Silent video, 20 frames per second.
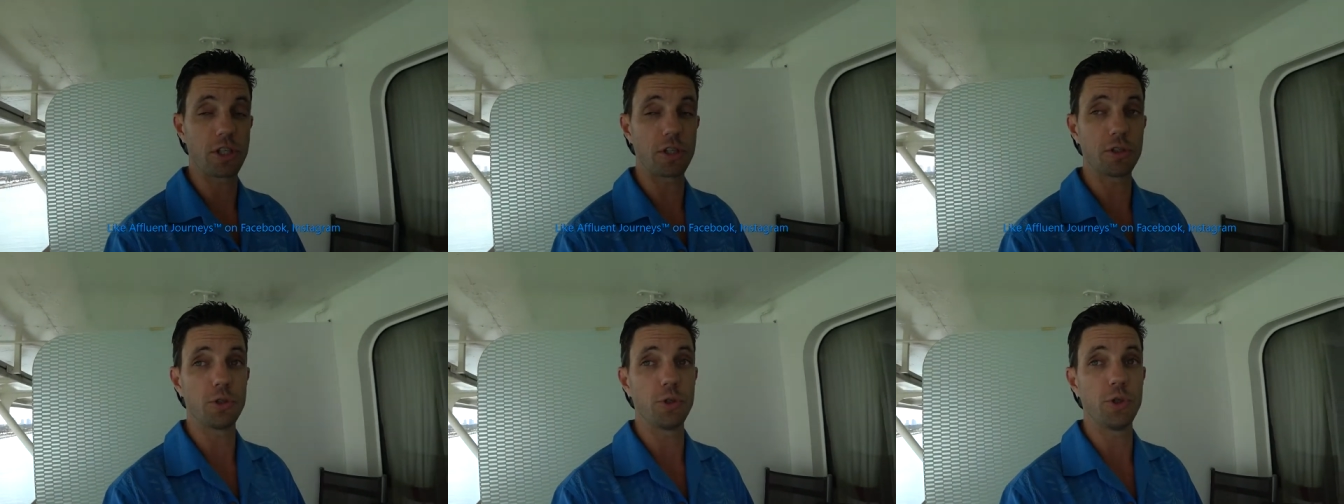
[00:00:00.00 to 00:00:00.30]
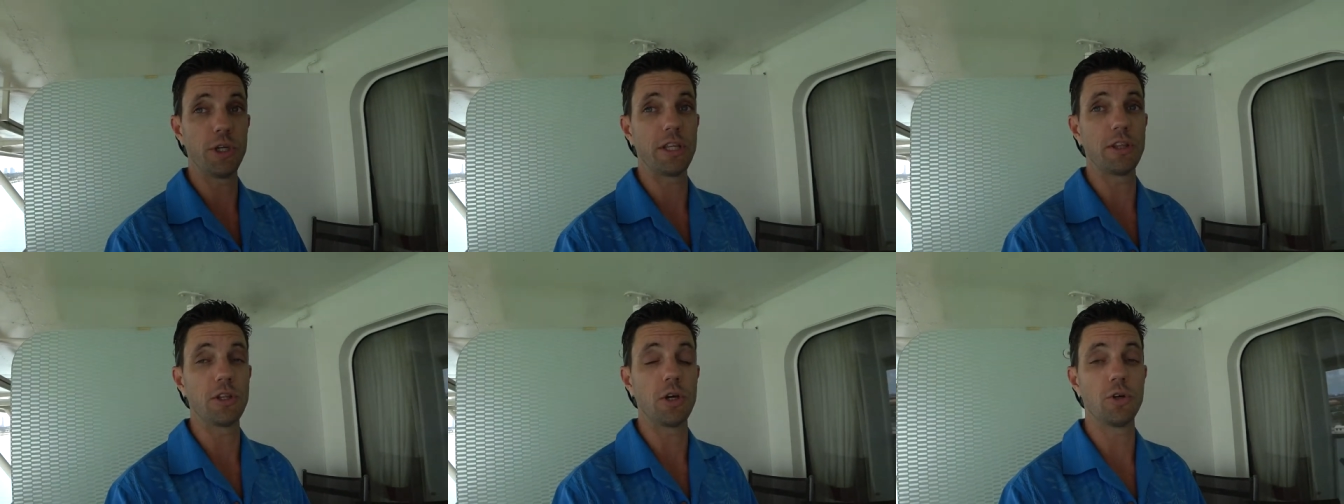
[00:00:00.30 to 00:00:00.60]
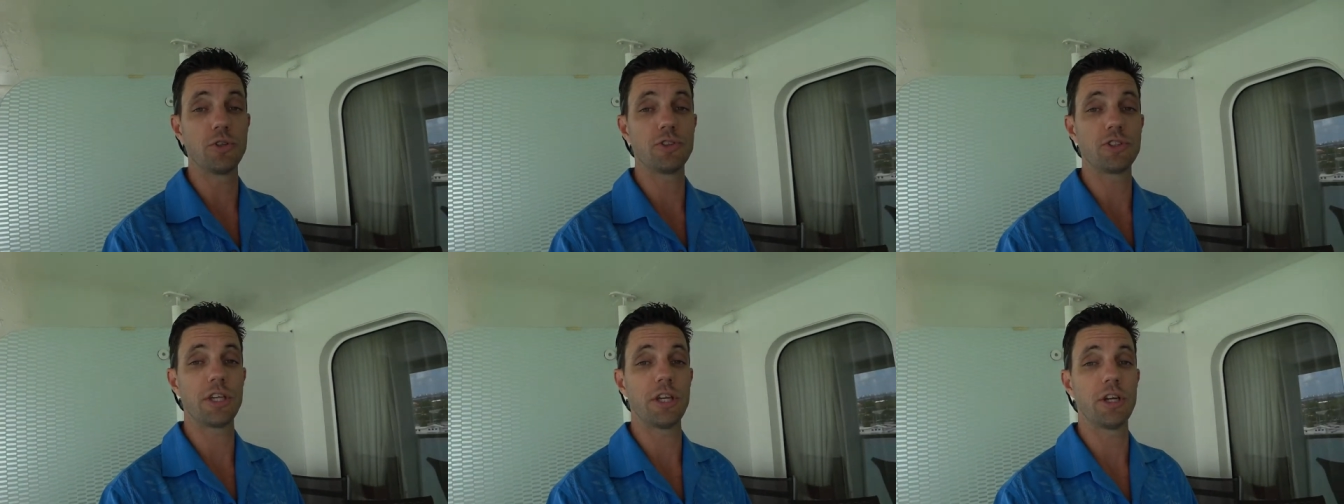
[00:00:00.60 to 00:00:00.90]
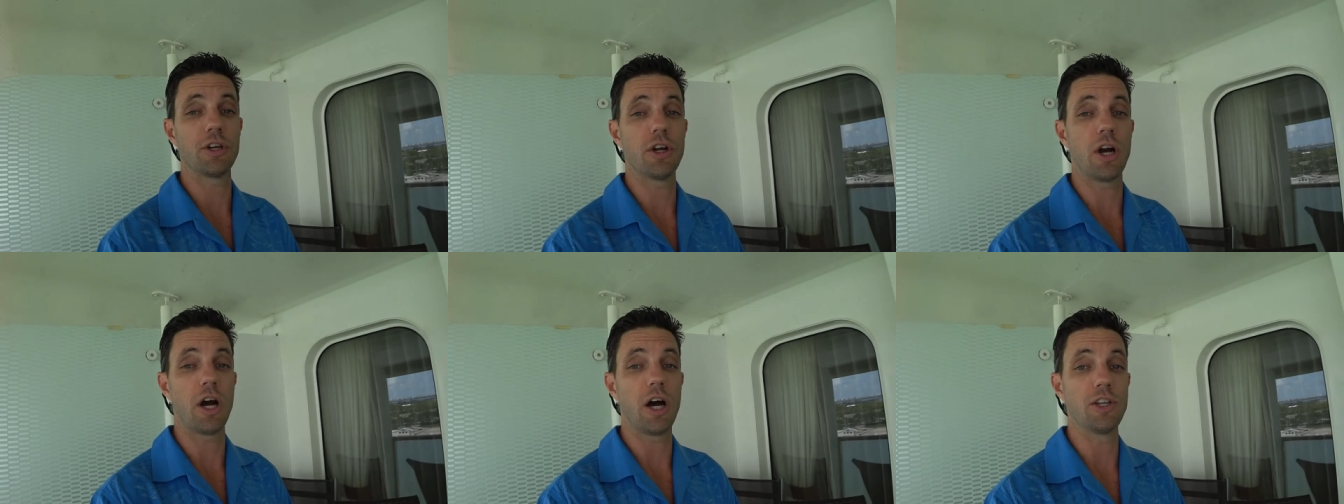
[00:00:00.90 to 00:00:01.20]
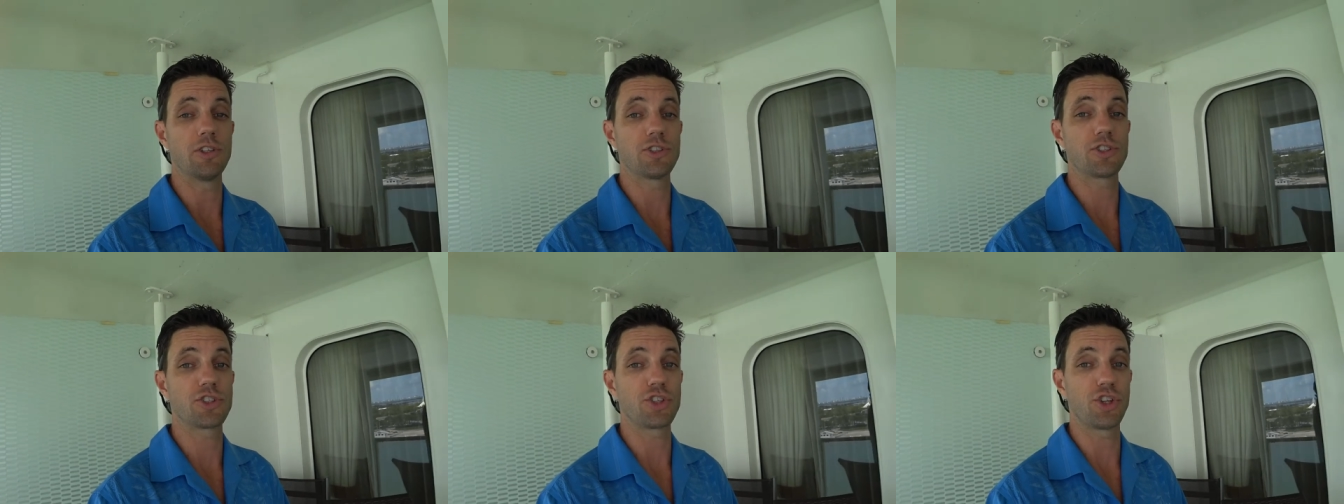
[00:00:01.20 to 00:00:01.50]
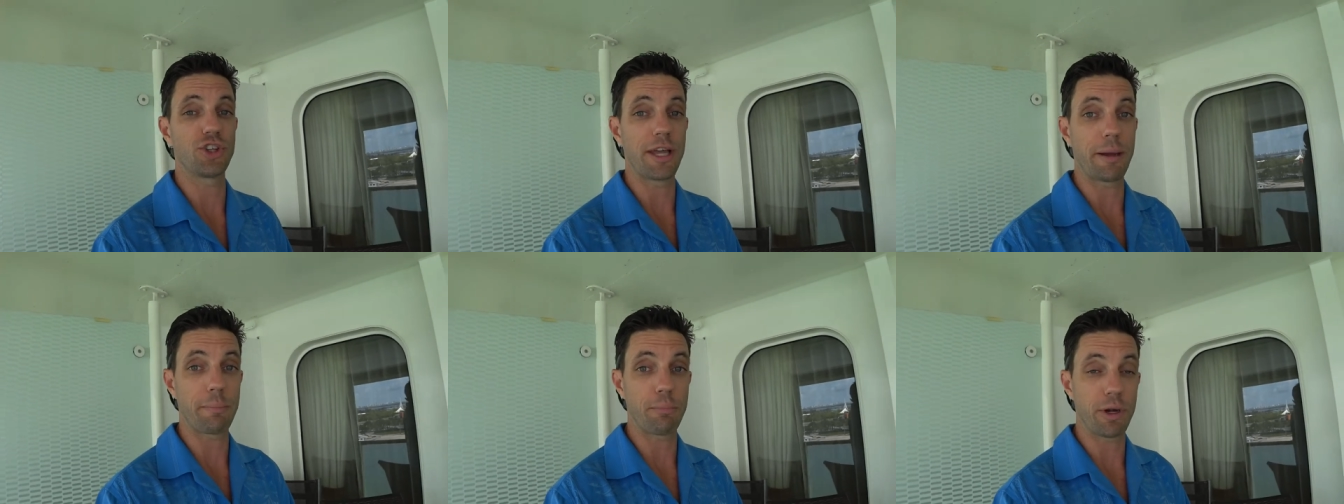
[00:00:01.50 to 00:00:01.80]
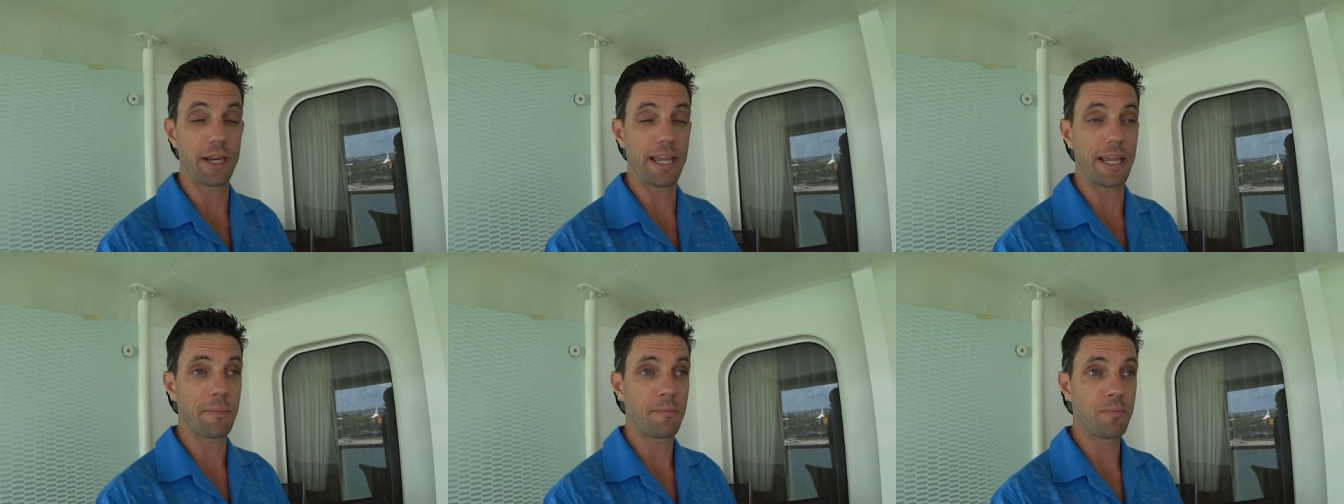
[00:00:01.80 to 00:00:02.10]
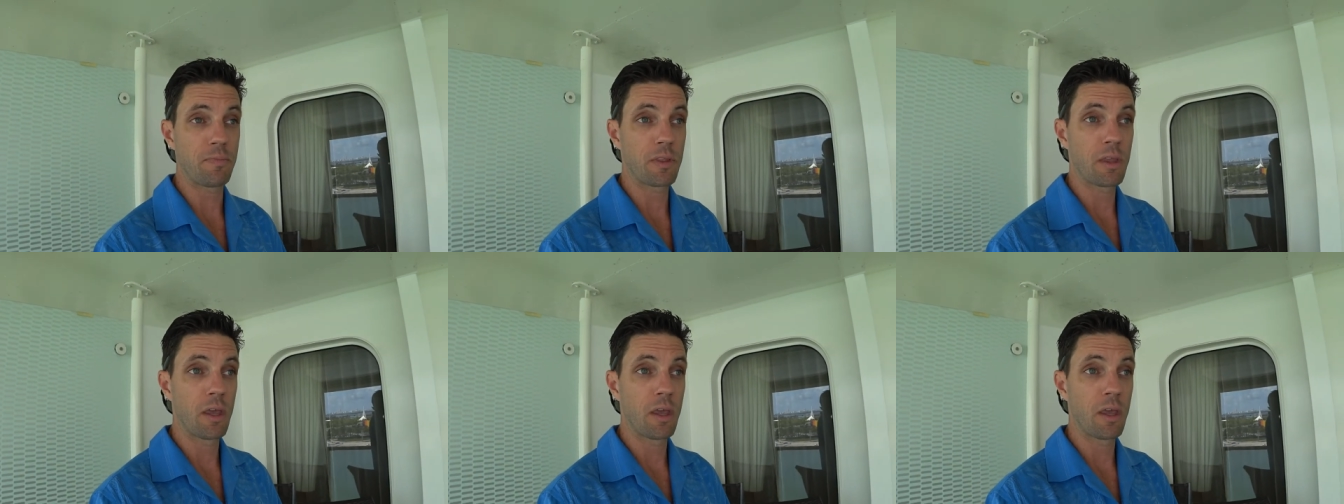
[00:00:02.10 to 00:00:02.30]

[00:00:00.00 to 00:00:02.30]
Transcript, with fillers: including those here on Celebrity.